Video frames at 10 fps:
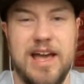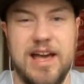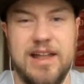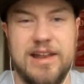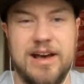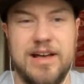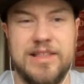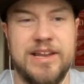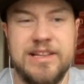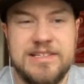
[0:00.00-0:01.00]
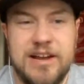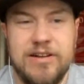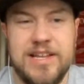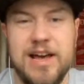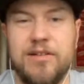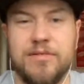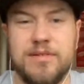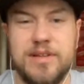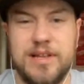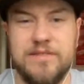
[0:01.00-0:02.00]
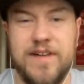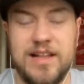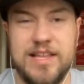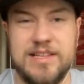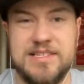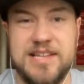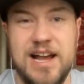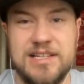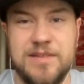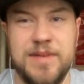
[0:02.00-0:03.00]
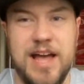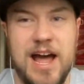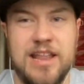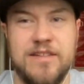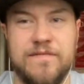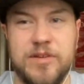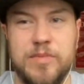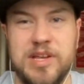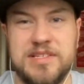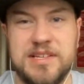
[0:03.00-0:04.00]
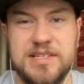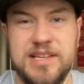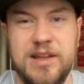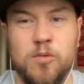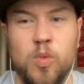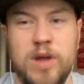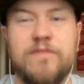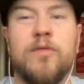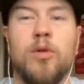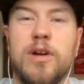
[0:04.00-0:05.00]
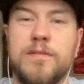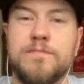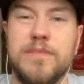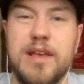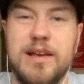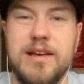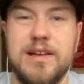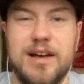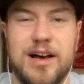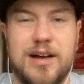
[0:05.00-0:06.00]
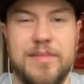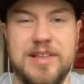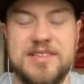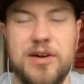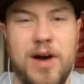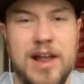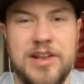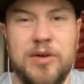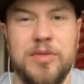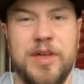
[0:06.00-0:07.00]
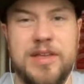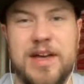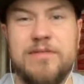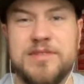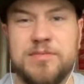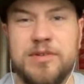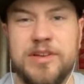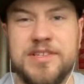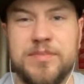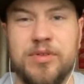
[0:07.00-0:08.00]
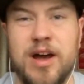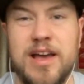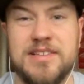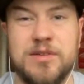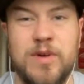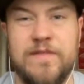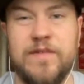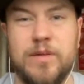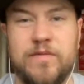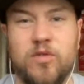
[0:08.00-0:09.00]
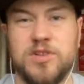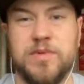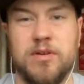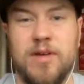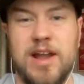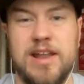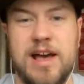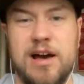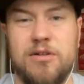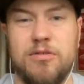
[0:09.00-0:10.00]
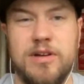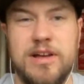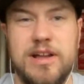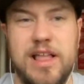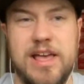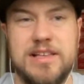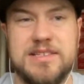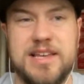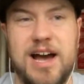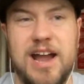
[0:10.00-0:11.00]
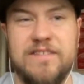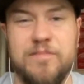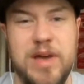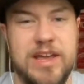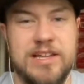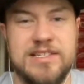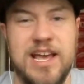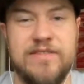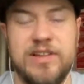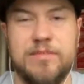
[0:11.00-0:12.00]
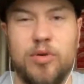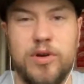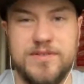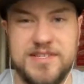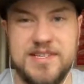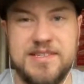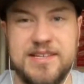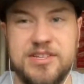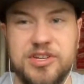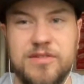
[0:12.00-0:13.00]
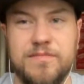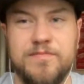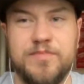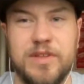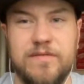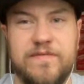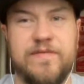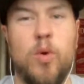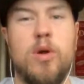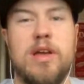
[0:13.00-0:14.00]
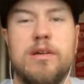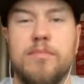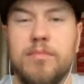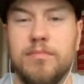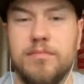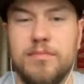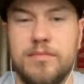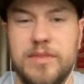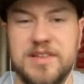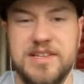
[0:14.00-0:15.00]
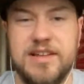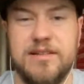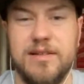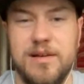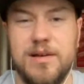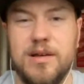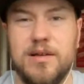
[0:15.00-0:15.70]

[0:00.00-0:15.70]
And they didn't tear it down. In fact, they stacked up, they added a few pieces and went for it. And so I don't think that was really a surprise. The way Filip Forsberg right now is kind of making David Poile's decision for him, isn't it?